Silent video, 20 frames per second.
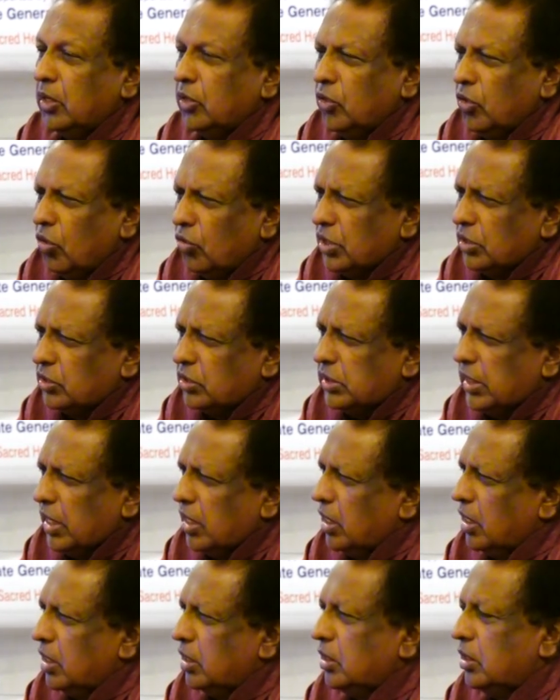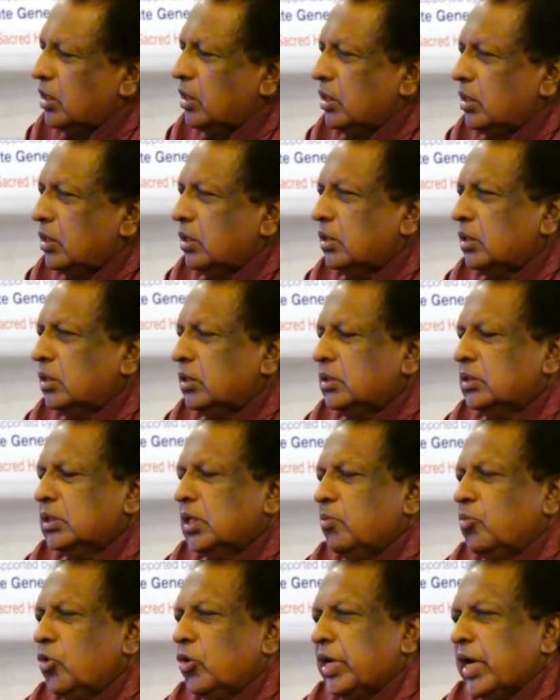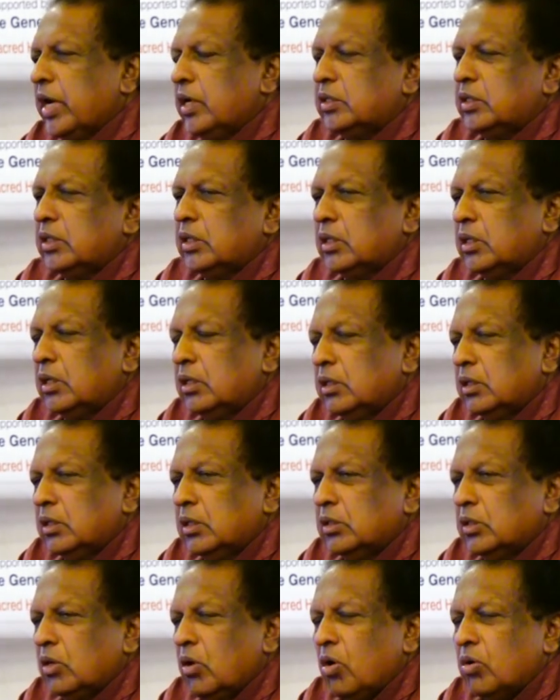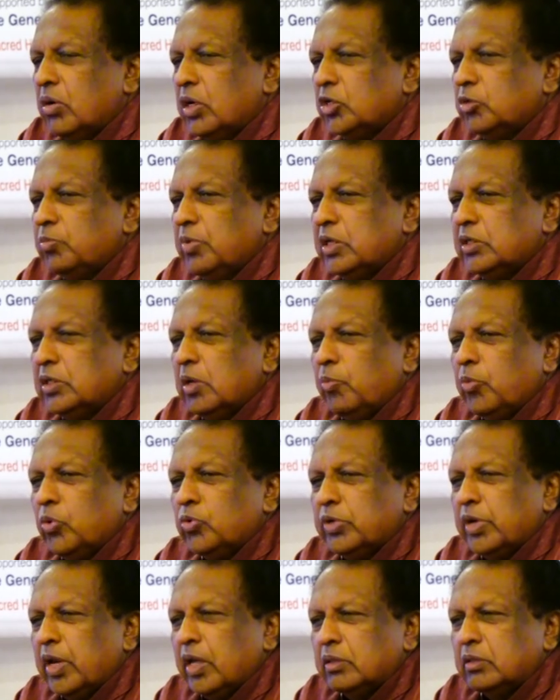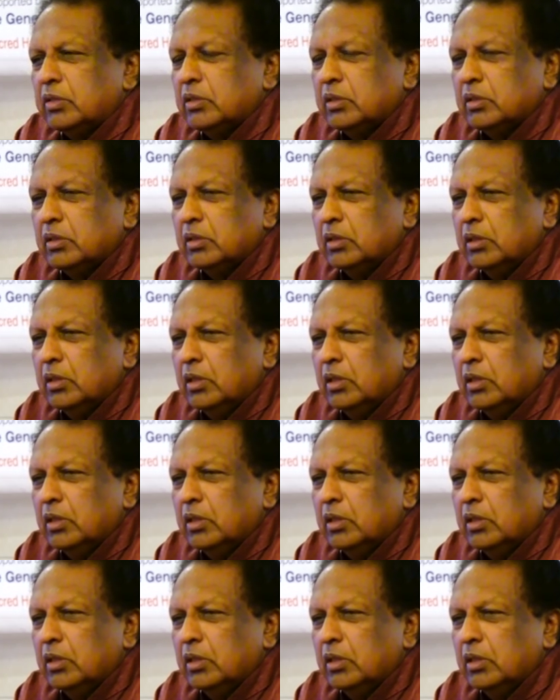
not a single Democratic congressman supported us.